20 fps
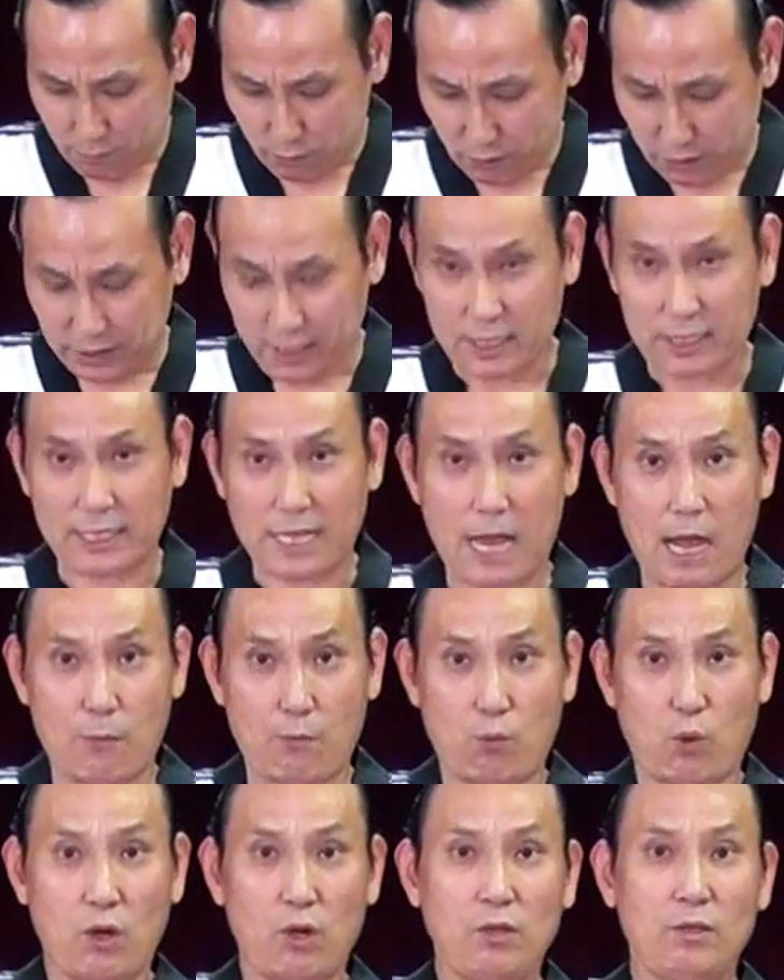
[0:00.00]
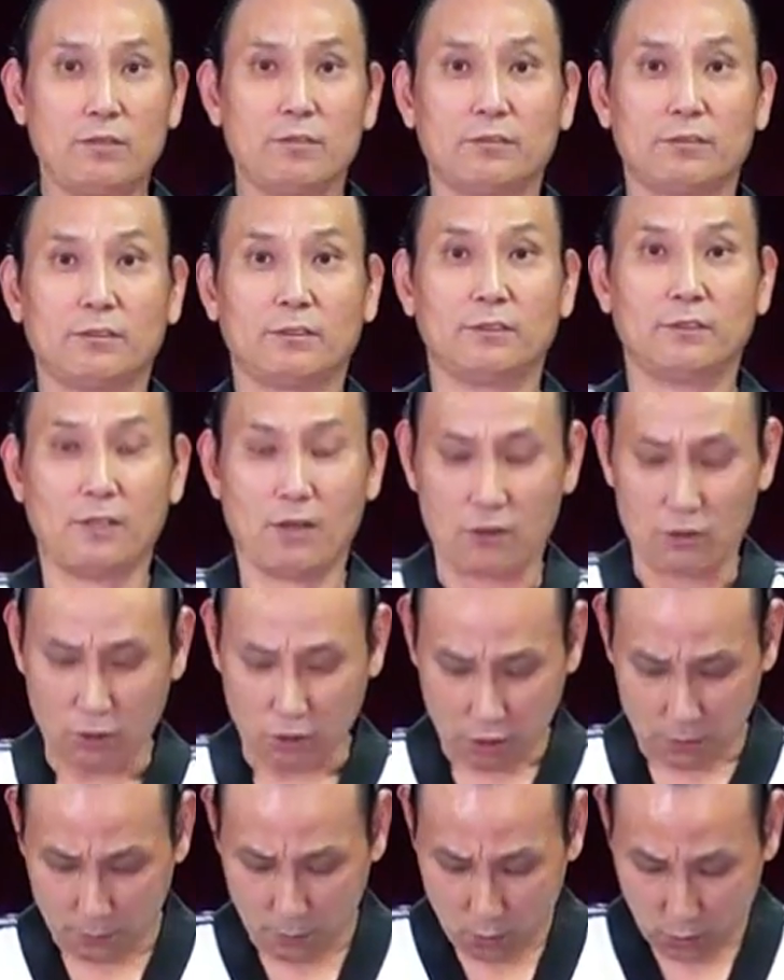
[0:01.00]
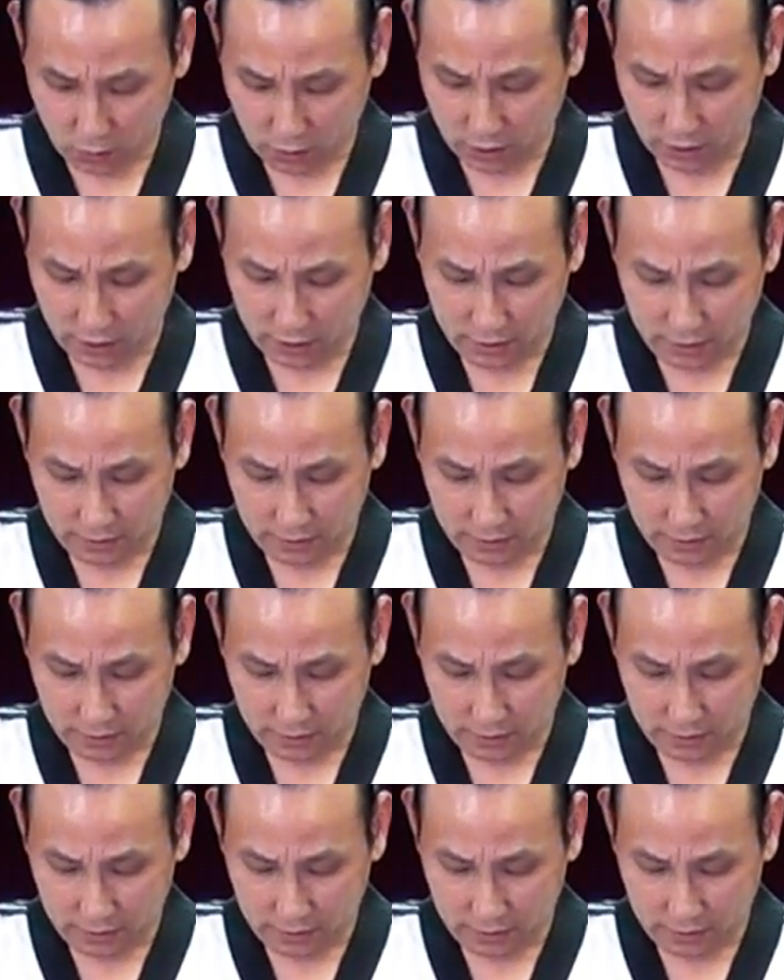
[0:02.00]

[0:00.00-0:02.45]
Now bring this top one under the boat.